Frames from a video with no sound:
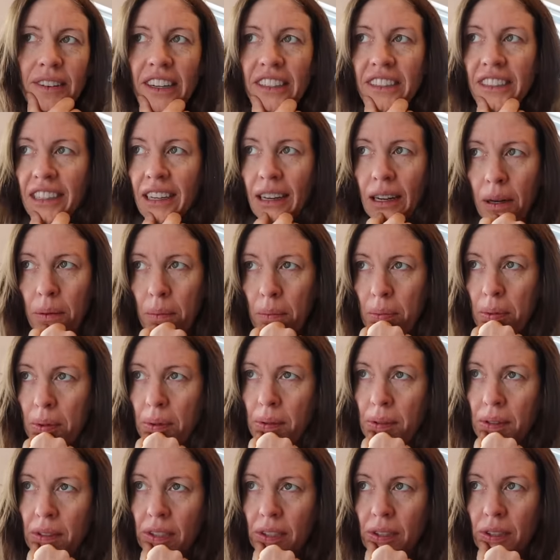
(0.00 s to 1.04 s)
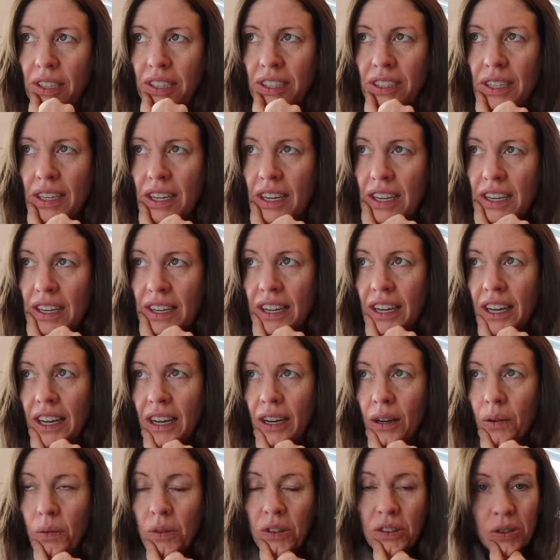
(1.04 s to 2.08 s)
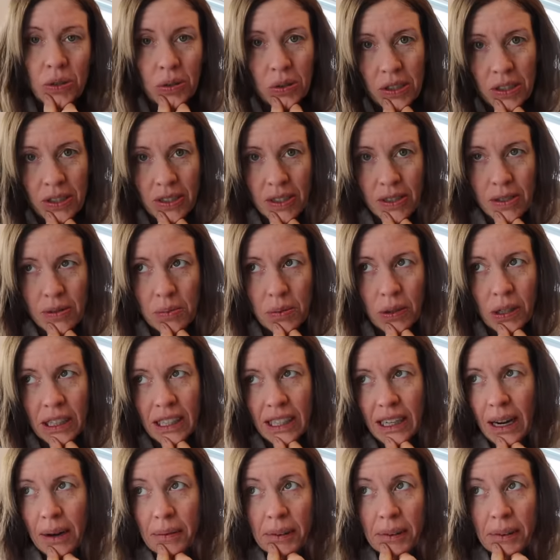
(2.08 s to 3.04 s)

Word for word: I did help Carissa with chores this morning.